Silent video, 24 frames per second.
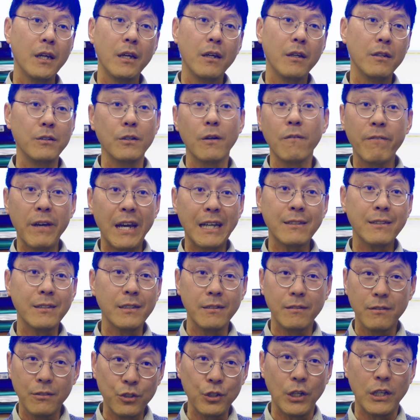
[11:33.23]
you know,
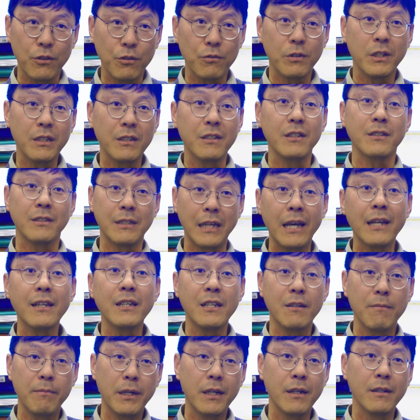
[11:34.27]
vaccine generate this
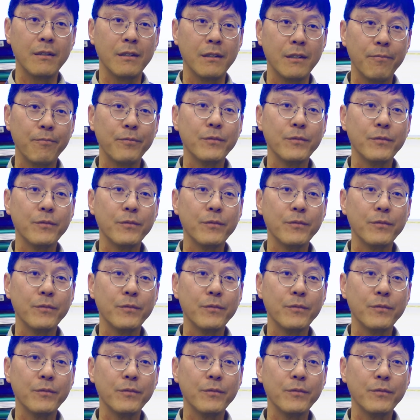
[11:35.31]
antibody.